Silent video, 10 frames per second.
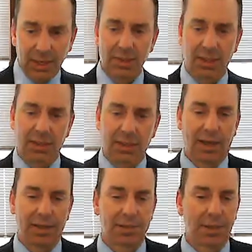And then
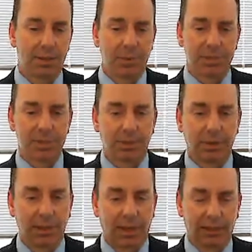last, but
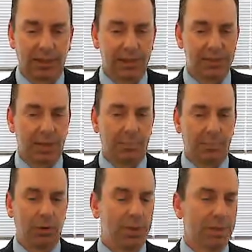certainly not least, I'd
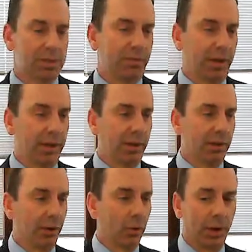be remiss if I didn't
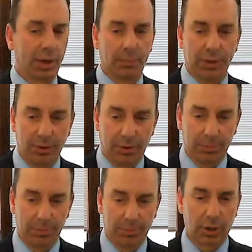give a quick update
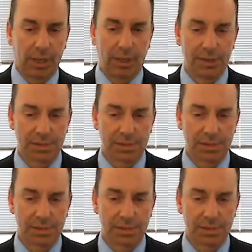on broadband.